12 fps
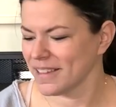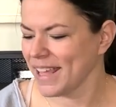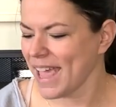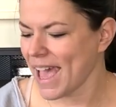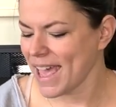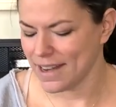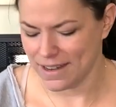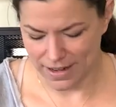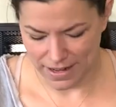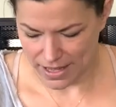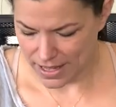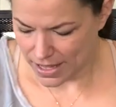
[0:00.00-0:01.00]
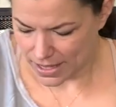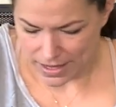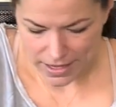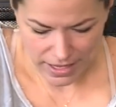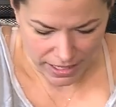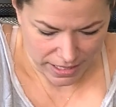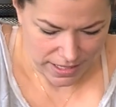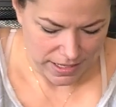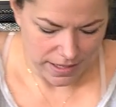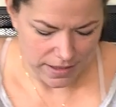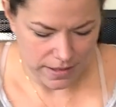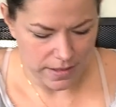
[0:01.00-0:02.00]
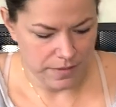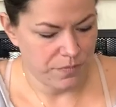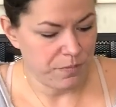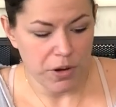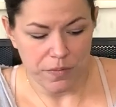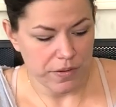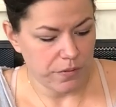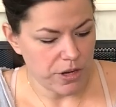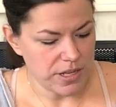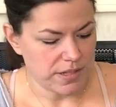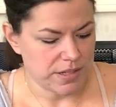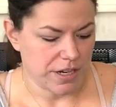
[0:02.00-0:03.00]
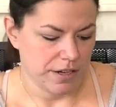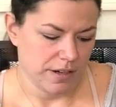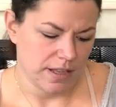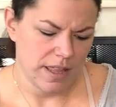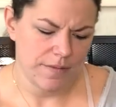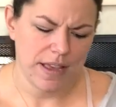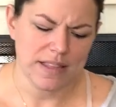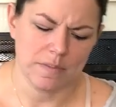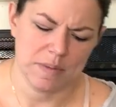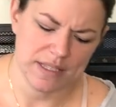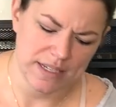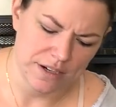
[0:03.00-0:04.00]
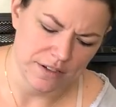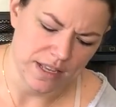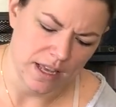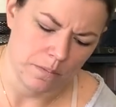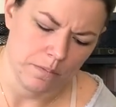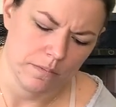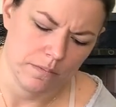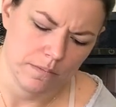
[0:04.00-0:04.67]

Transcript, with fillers: Cat. And perfect for Easter. And they've got some stickers on them.